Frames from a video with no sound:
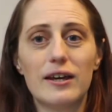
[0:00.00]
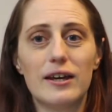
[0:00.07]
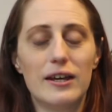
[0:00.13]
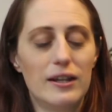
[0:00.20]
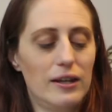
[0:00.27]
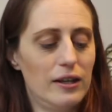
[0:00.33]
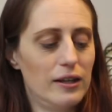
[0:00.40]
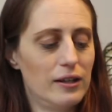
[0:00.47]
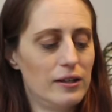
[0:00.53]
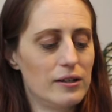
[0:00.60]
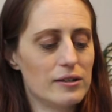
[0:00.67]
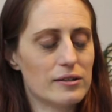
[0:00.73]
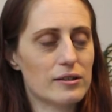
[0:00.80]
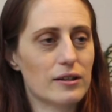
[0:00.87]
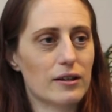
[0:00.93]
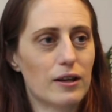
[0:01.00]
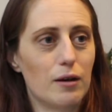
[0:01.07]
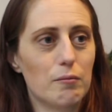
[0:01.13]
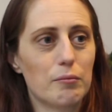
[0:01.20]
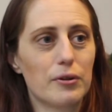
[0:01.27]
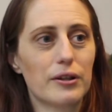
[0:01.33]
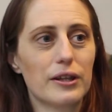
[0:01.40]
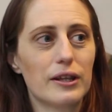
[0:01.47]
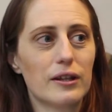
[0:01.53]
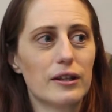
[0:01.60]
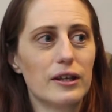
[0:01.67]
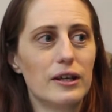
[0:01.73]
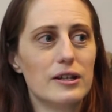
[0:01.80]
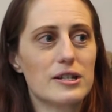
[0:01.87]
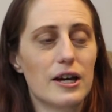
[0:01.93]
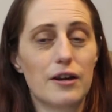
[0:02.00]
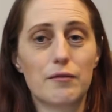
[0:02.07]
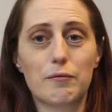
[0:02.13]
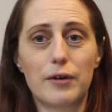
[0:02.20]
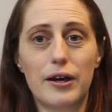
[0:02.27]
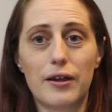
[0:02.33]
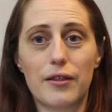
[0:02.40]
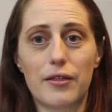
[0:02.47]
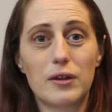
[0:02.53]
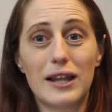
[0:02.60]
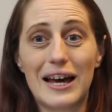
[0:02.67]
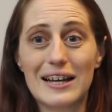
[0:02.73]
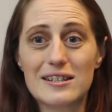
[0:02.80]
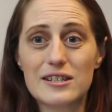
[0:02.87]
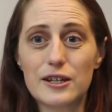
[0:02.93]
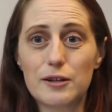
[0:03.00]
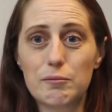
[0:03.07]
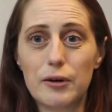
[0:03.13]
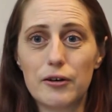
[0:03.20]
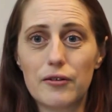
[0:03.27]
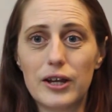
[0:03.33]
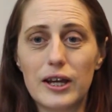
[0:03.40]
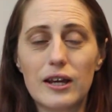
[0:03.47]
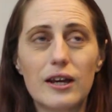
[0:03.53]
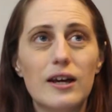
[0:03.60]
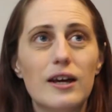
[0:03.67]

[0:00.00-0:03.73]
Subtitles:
It is completely done with plastic boning.